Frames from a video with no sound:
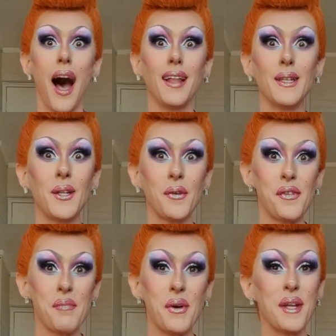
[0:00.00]
Hello
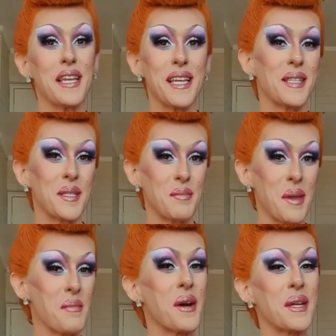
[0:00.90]
everybody, yes it's me,
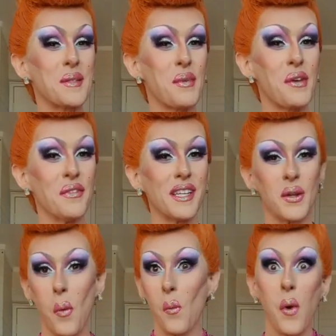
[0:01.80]
my hair's perfect.
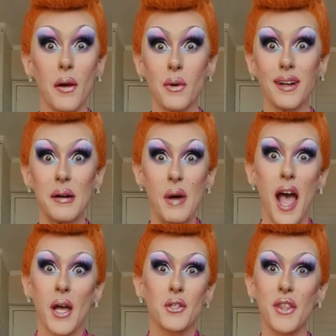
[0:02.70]
Welcome
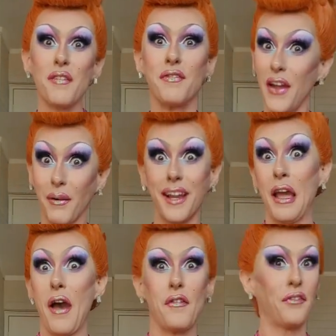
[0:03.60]
to the very
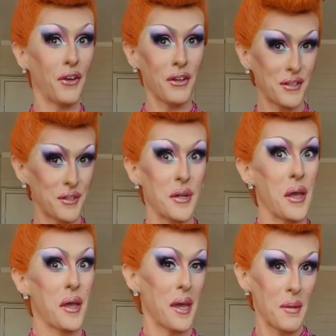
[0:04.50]
first
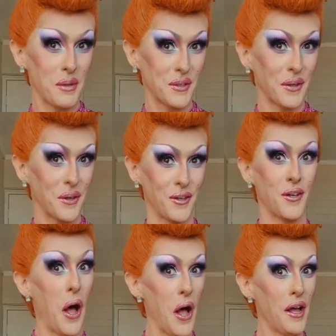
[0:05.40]
episode
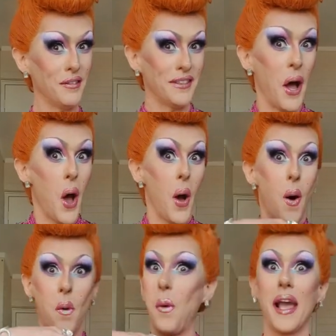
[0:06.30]
of
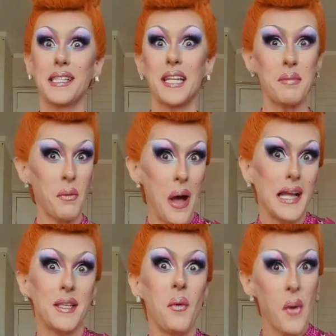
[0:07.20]
Ways to Be
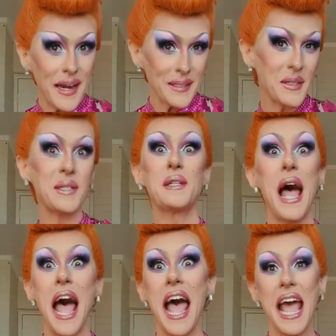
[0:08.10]
Wiser
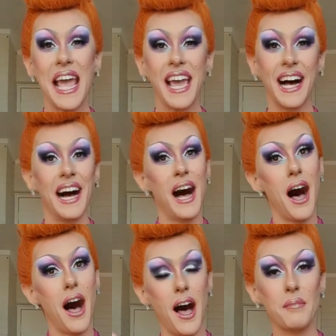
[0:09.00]
Wednesday.
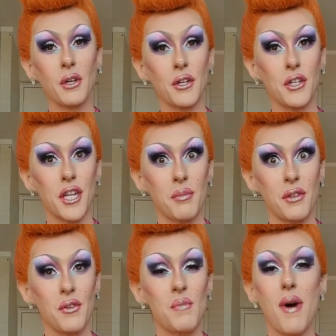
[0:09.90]
I'm going to share
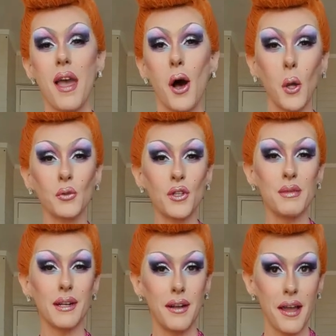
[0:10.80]
with you my
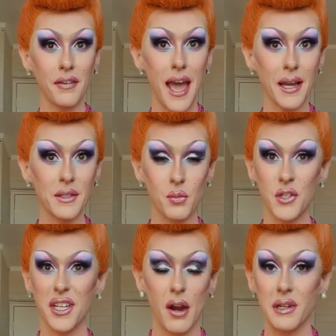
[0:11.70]
ultimate life hacks, which
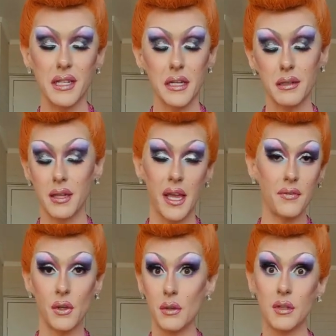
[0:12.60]
are guaranteed to save
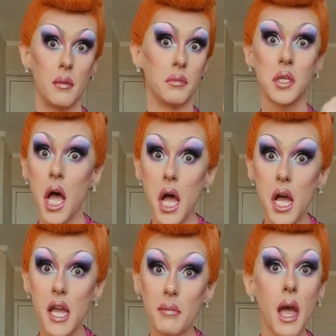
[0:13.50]
you some
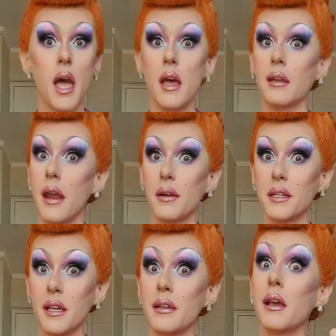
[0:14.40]
time,
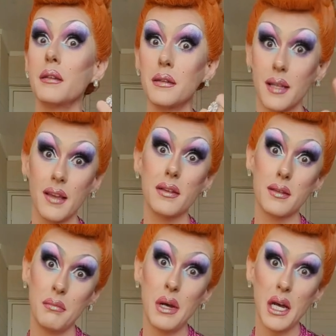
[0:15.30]
guaranteed to save you
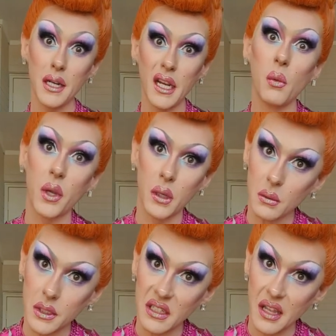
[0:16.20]
some money, we
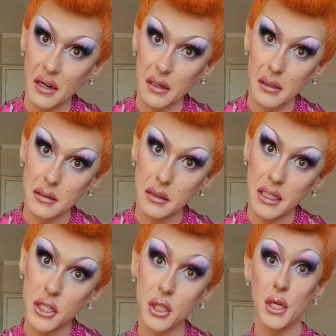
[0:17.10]
all need that in
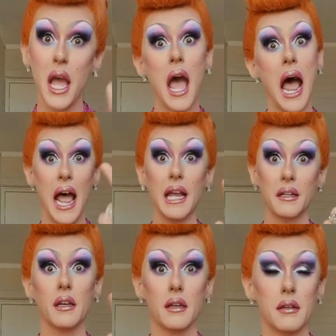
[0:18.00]
isolation, and